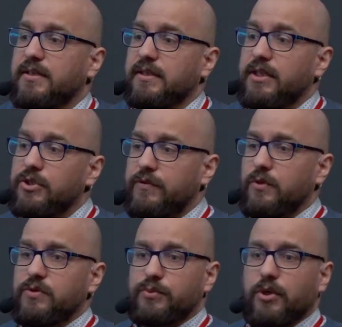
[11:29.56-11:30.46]
and each of
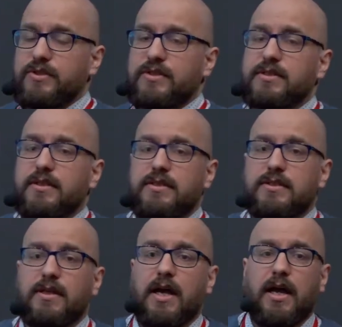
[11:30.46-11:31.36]
those
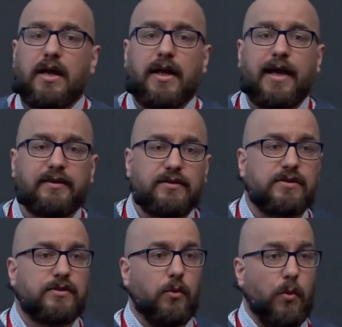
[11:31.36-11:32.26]
processes
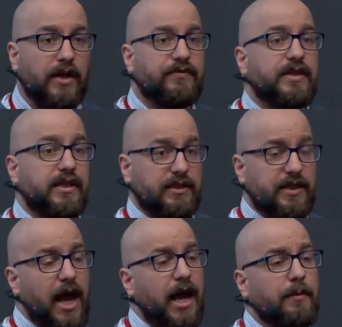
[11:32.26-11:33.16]
handles one thing at a
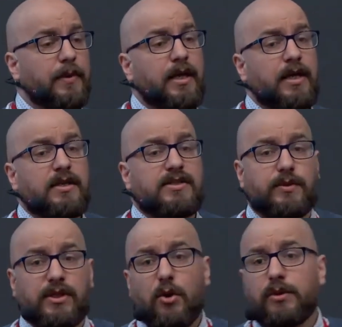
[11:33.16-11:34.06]
time. So
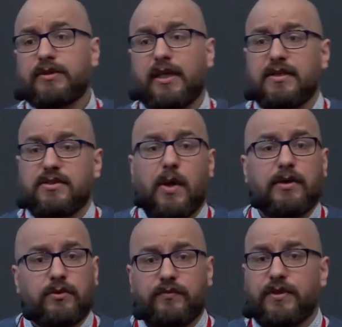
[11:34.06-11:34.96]
it only takes
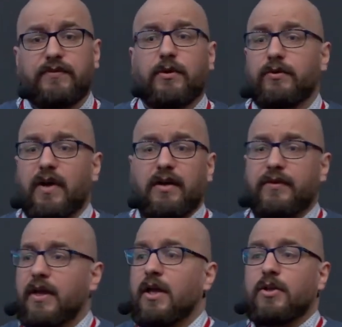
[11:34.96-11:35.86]
1, 2, 3, 4, 5,
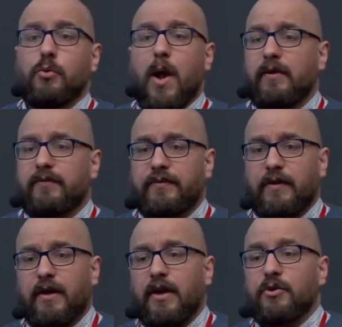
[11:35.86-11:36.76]
12
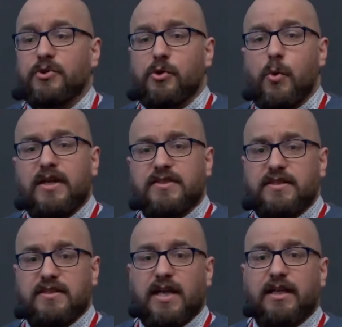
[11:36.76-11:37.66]

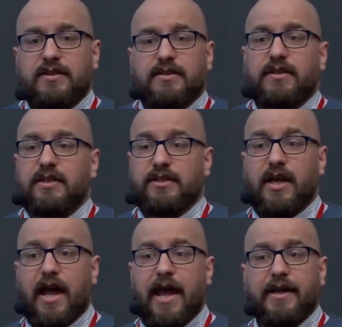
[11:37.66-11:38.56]
requests that get
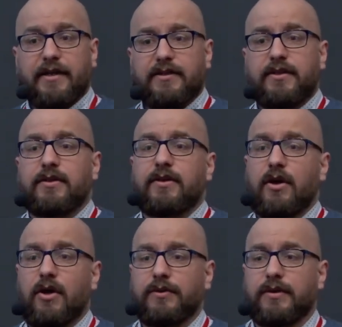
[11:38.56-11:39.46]
hanged
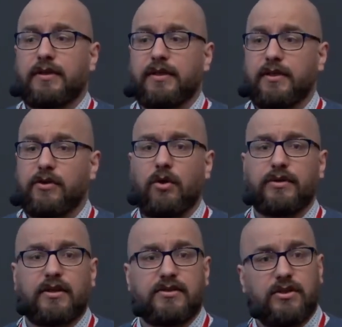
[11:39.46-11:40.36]
on
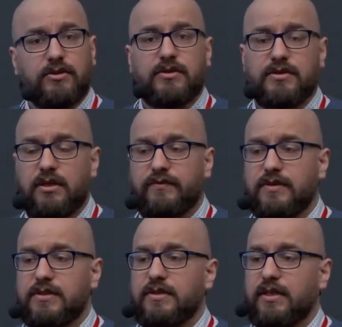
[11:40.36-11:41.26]
calling external
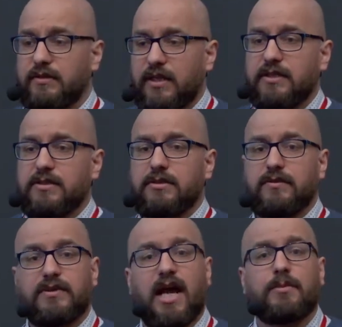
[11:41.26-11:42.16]
service that takes a lot
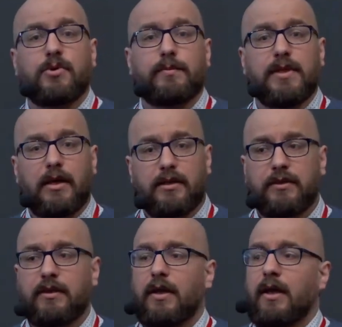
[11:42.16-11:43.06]
of time to block